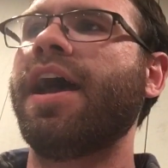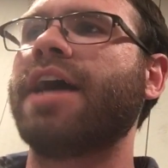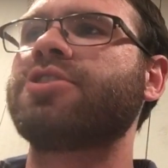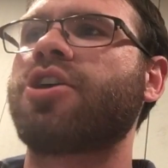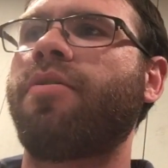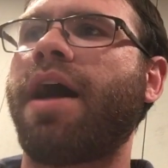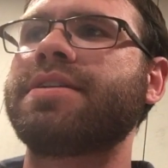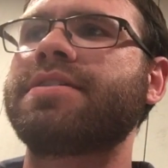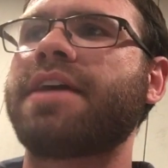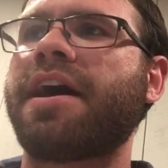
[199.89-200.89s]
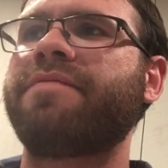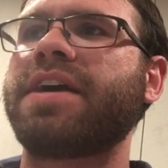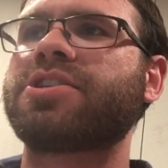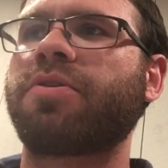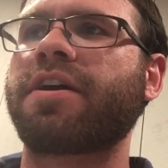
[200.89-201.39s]
And so I need to have
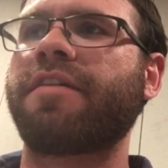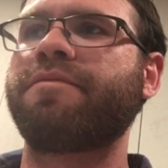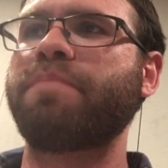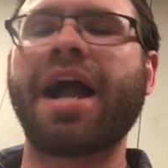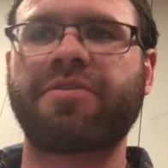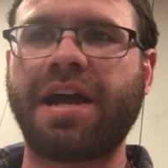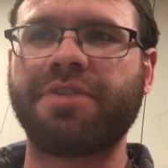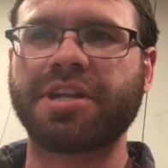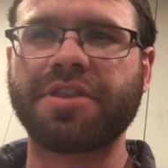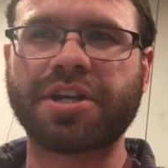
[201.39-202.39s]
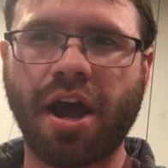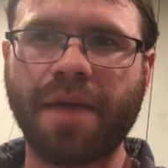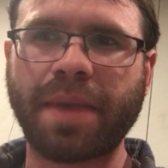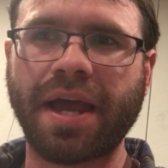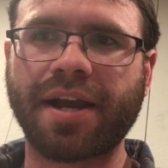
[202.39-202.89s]
that sort of background in the
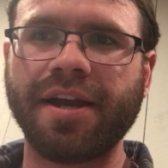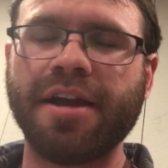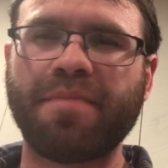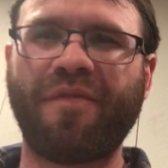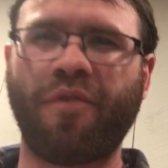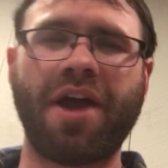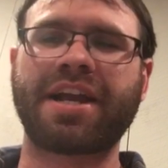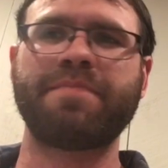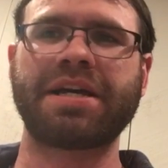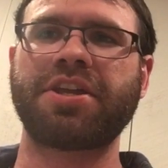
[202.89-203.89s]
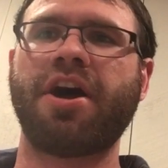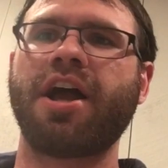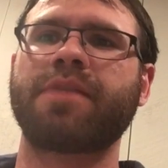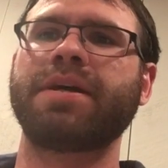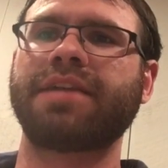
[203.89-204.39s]
topic before I can make the
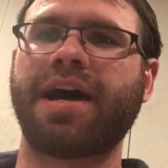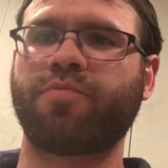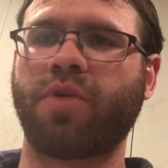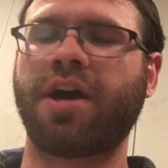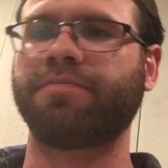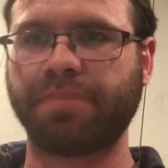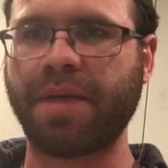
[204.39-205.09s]
argument that, well,